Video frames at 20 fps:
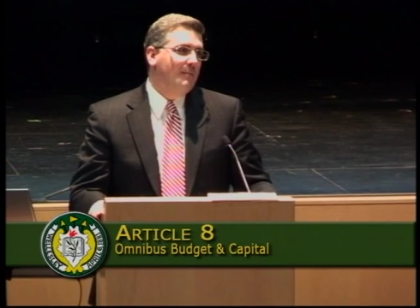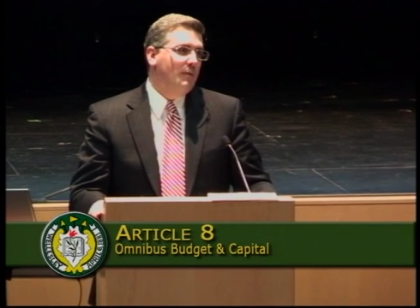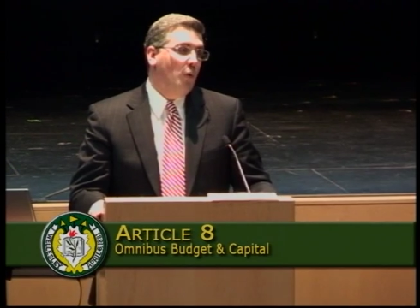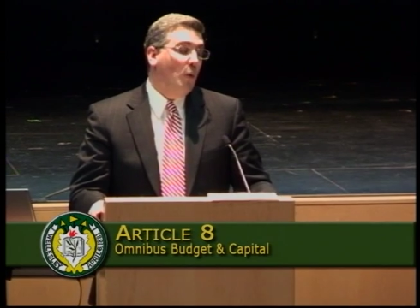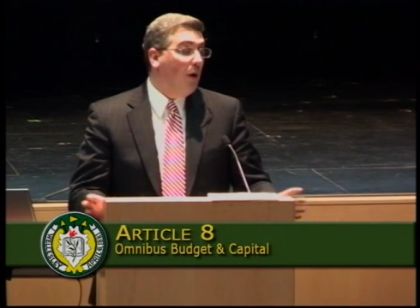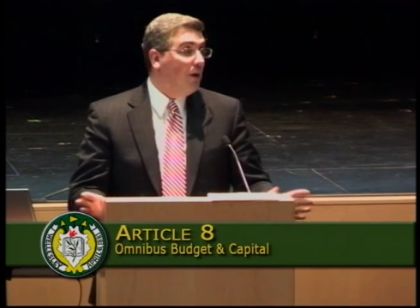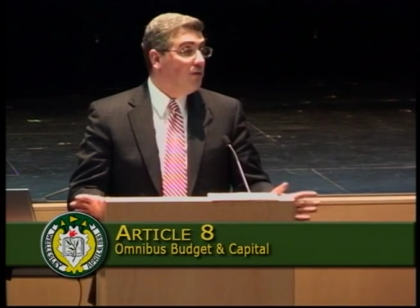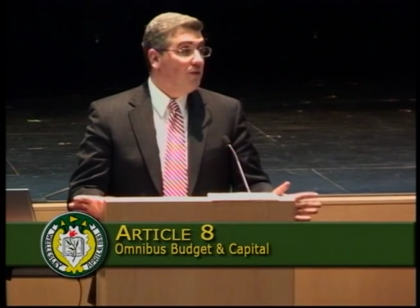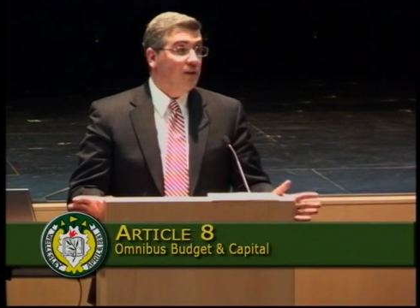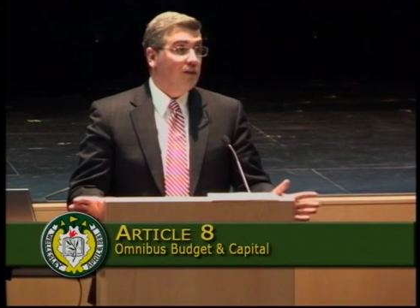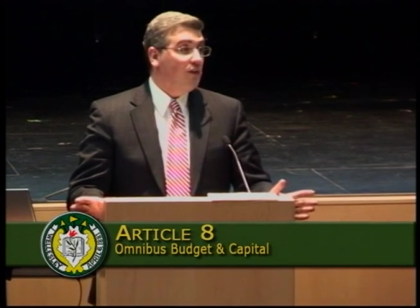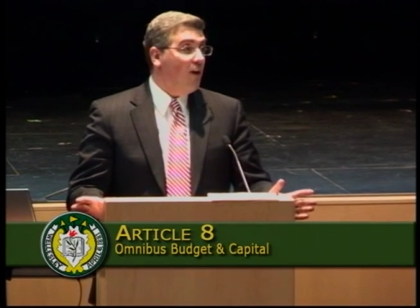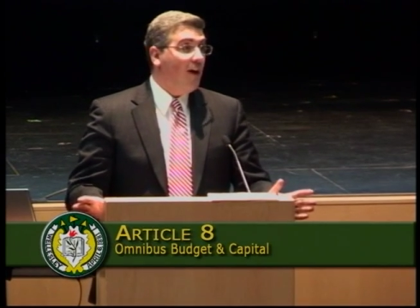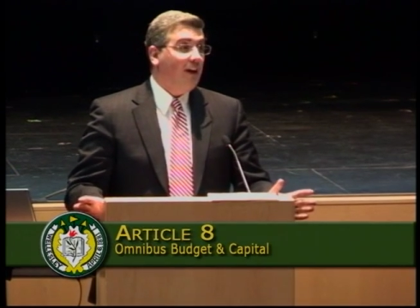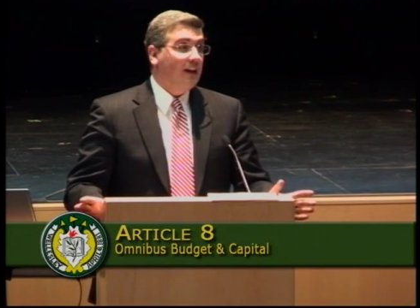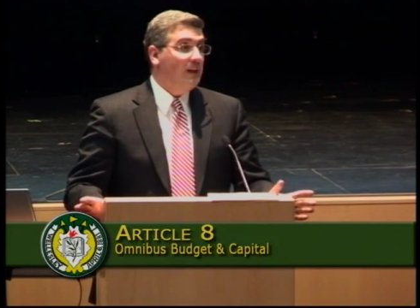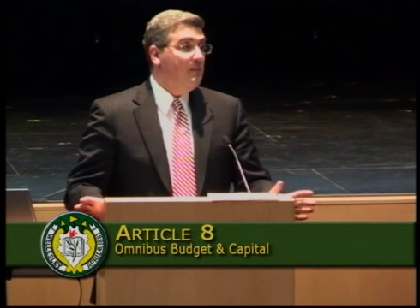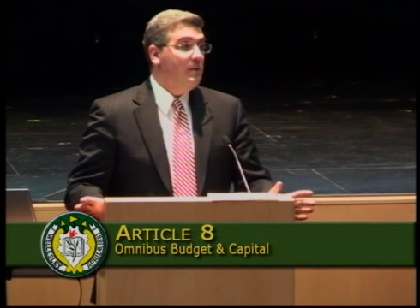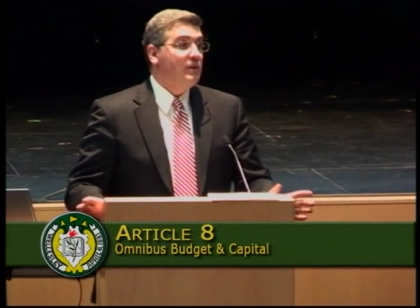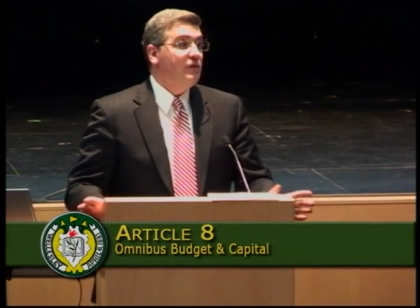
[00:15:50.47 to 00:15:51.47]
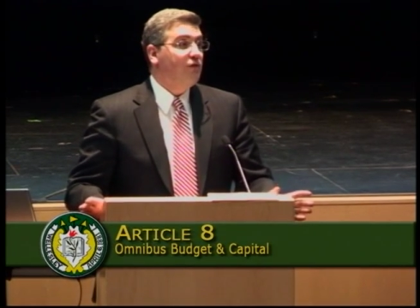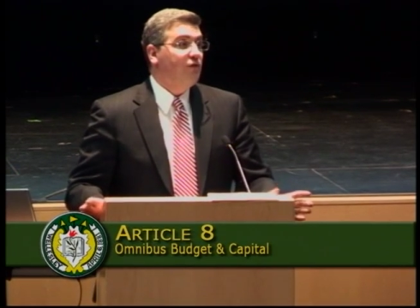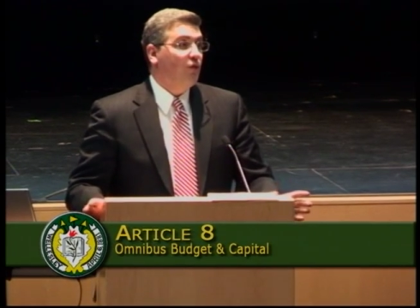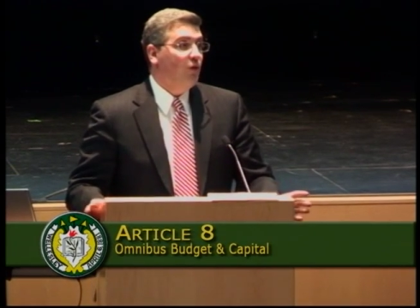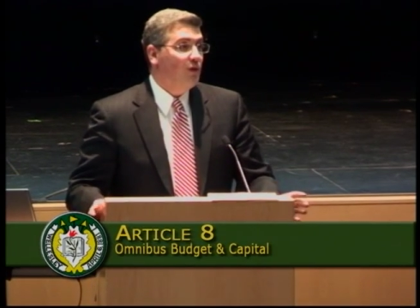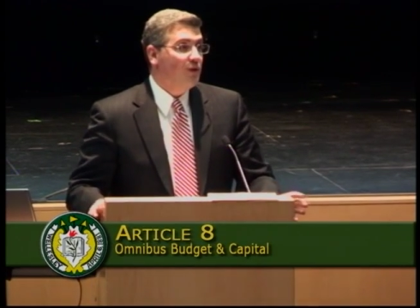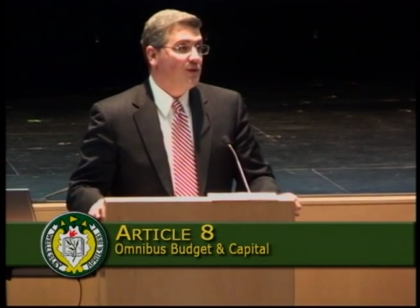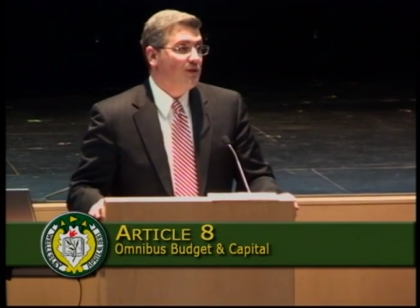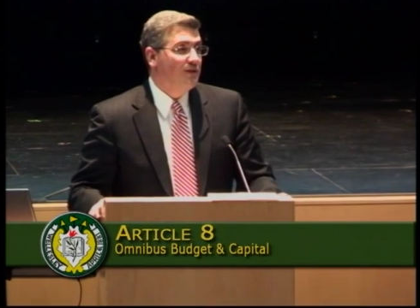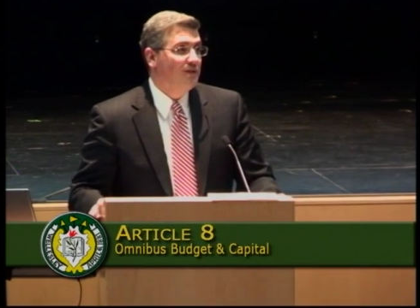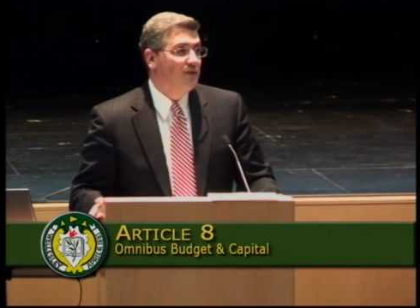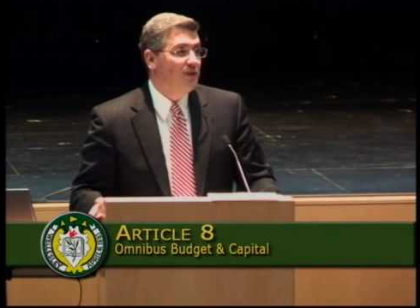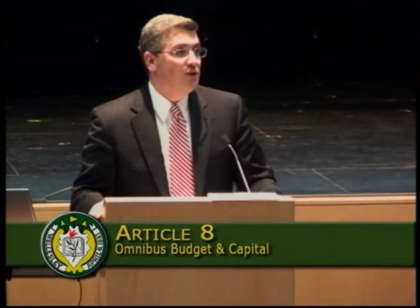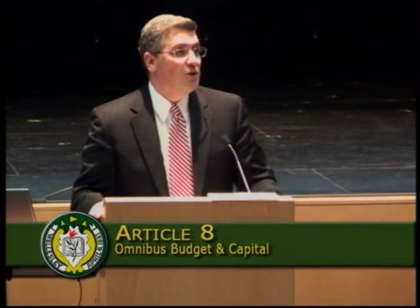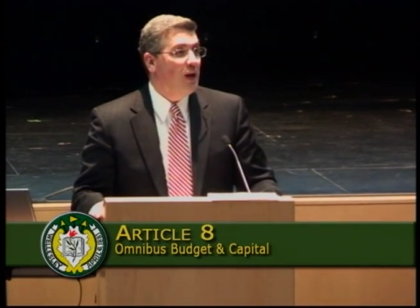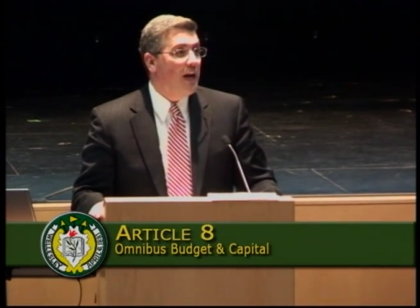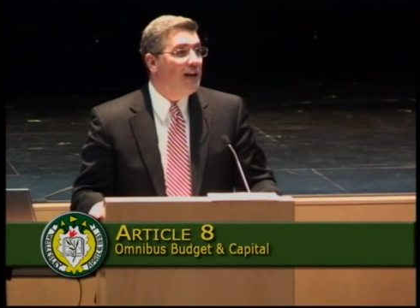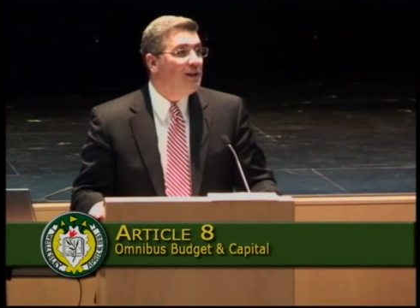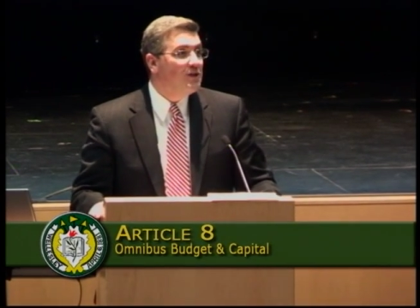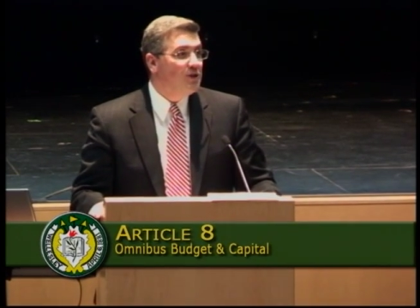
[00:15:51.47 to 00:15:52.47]
Wellesley's not going to be the first to
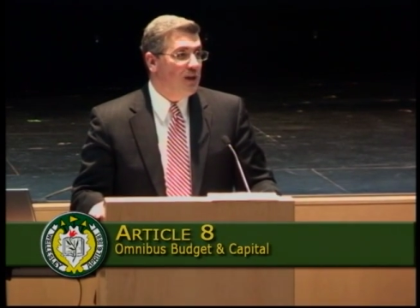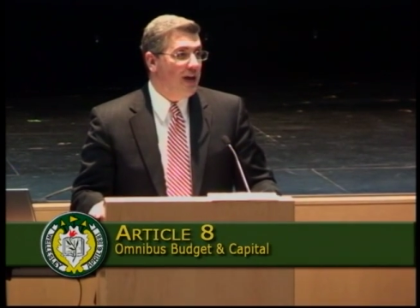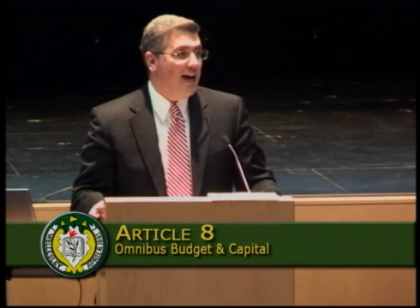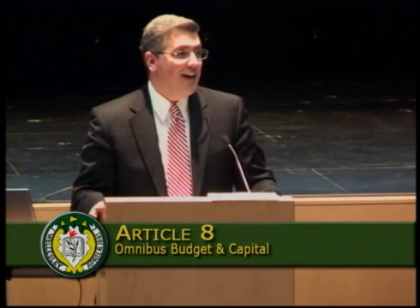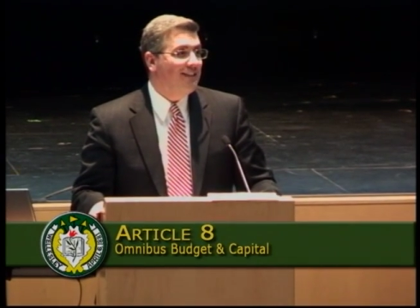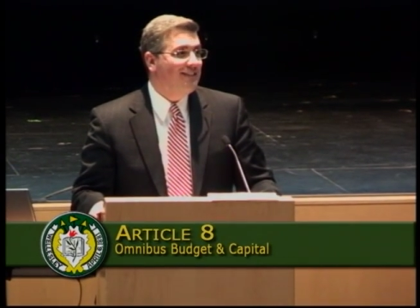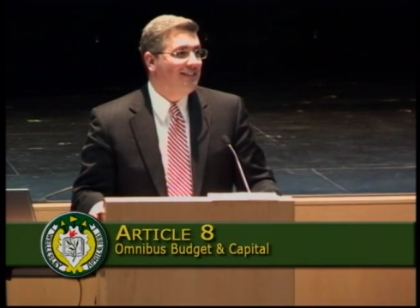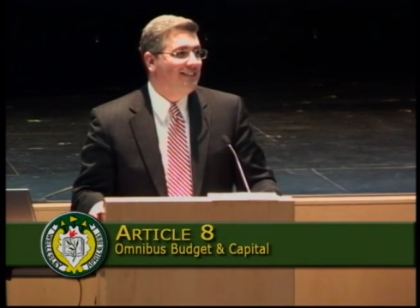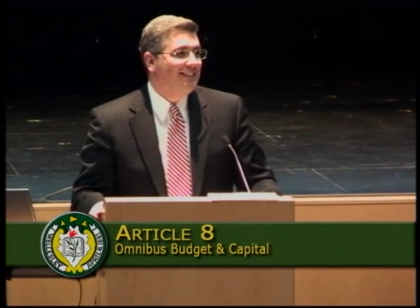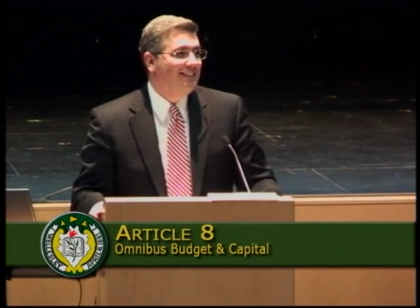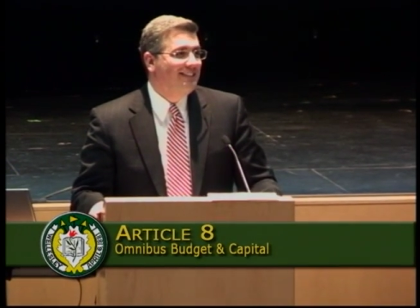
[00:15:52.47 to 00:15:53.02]
change that.